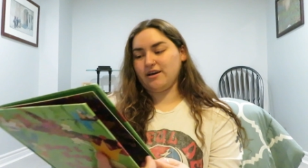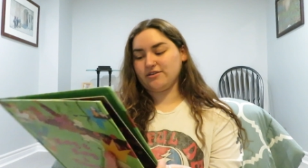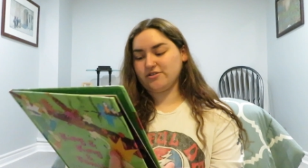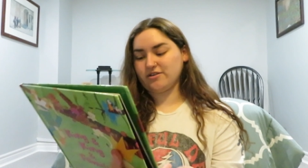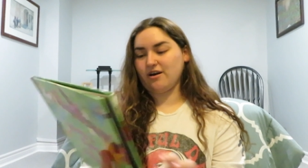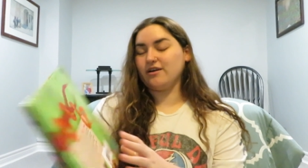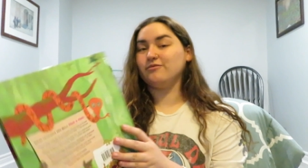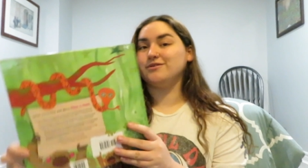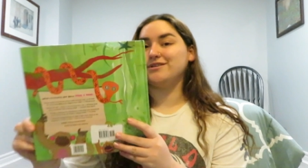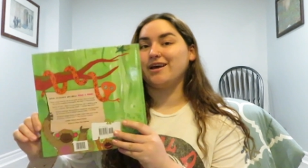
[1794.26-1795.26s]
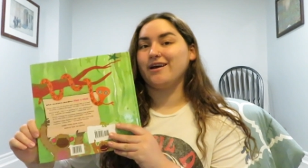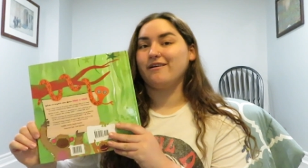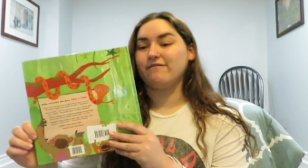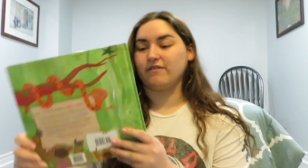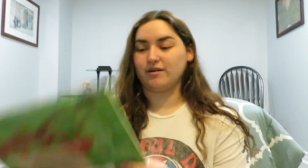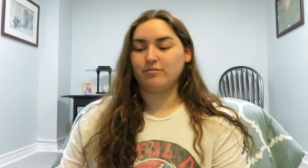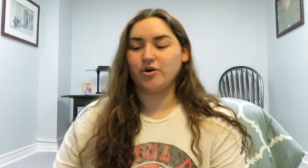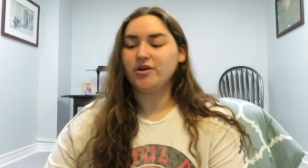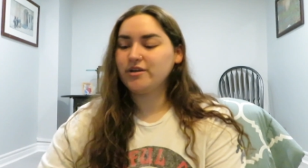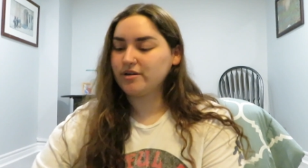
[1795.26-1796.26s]
I just thought it was a fun
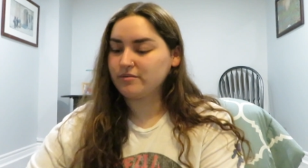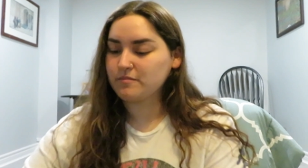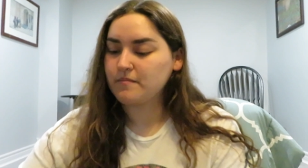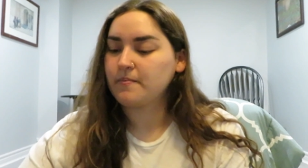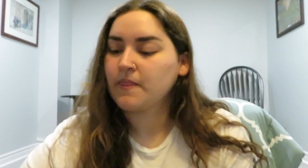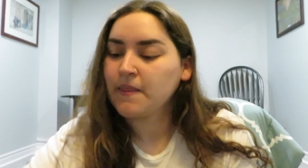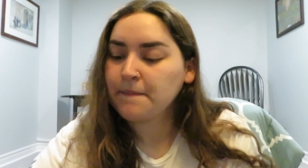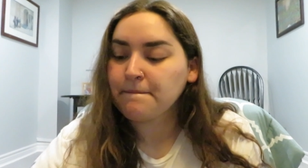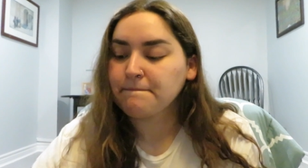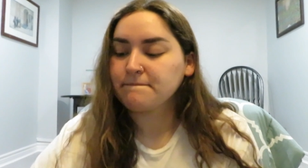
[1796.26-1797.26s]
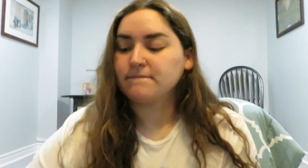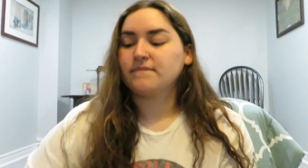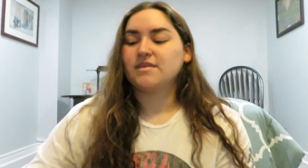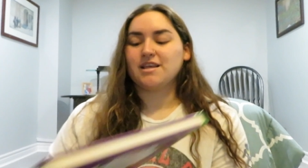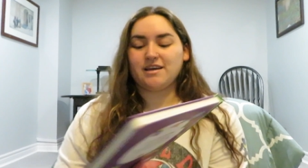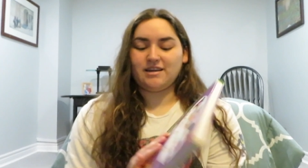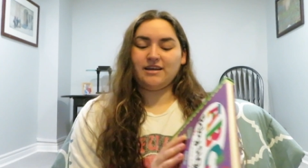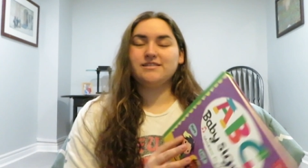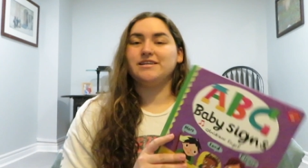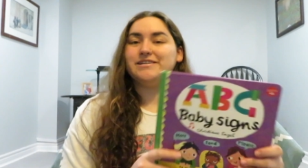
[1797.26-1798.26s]
book.
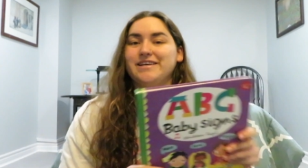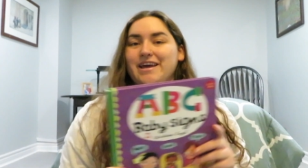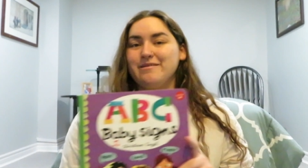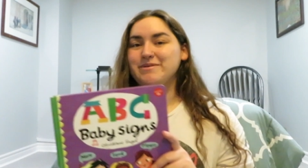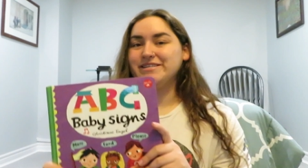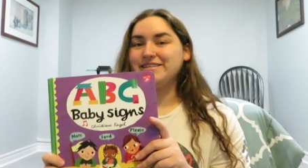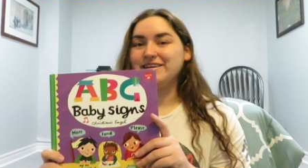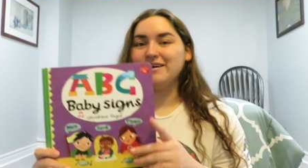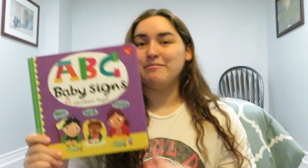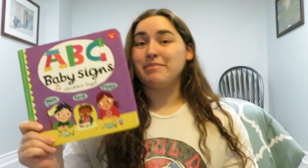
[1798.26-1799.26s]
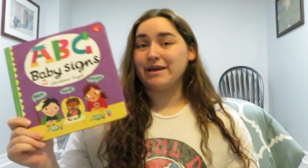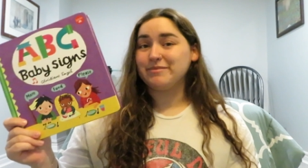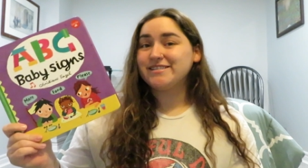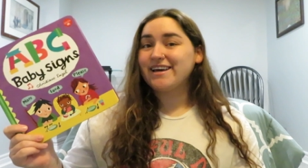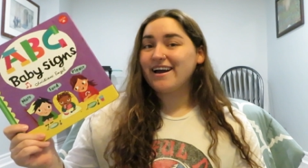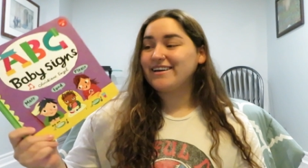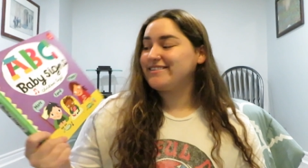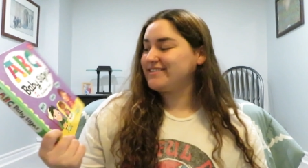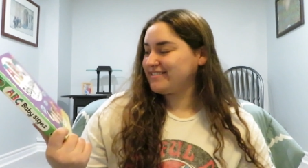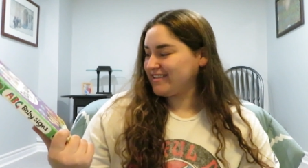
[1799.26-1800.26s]
Next is ABC Baby
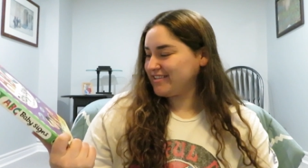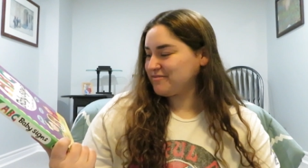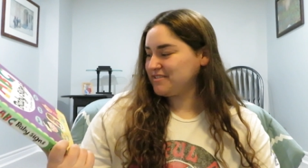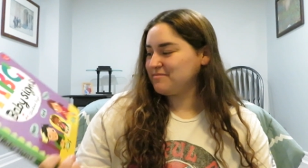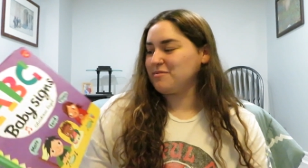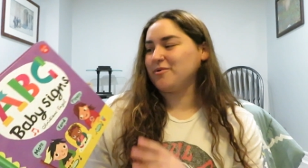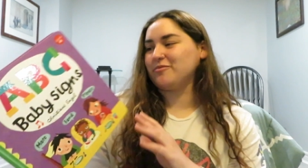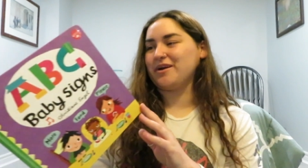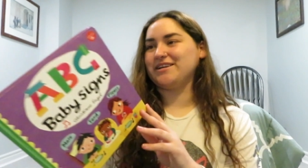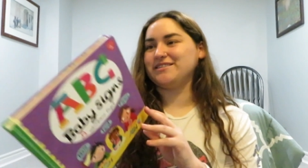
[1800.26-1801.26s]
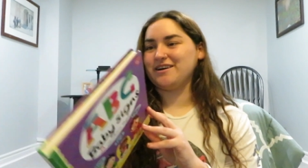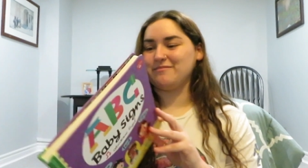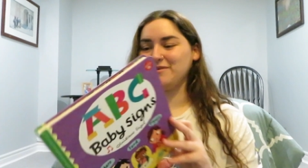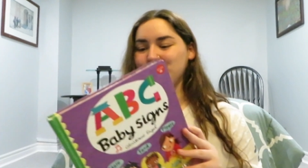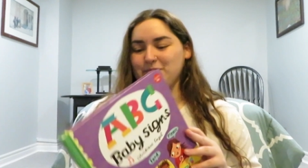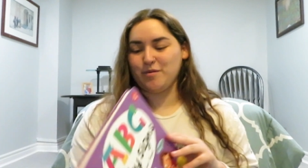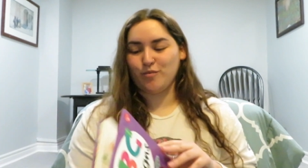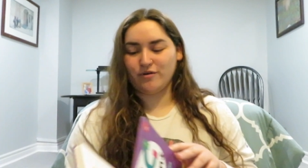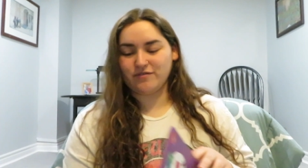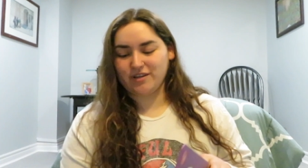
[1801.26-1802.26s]
Signs. This one's a bit more random, maybe
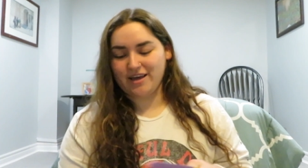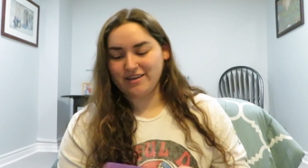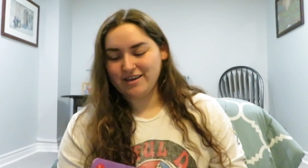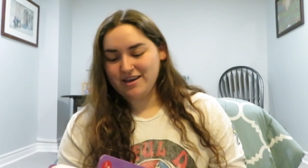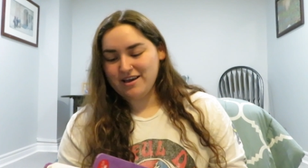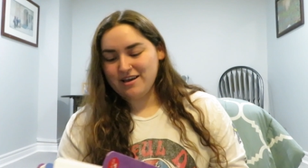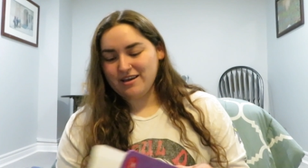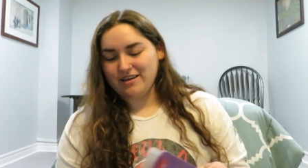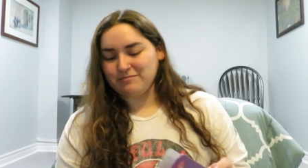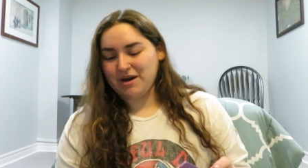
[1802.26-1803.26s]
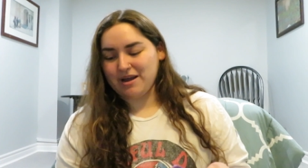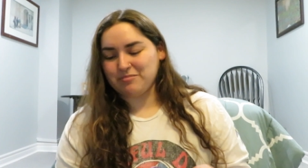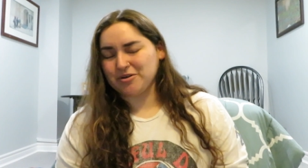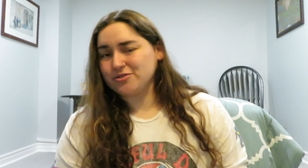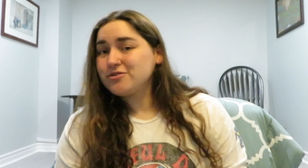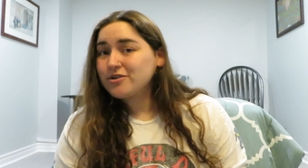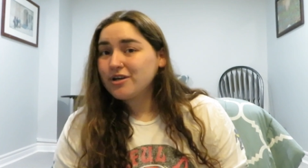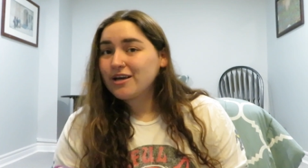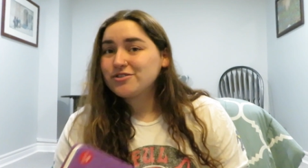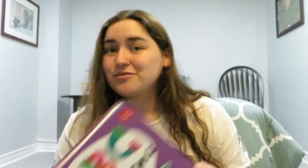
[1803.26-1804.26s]
more for like my personal
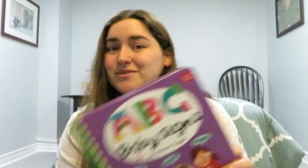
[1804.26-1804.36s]
collection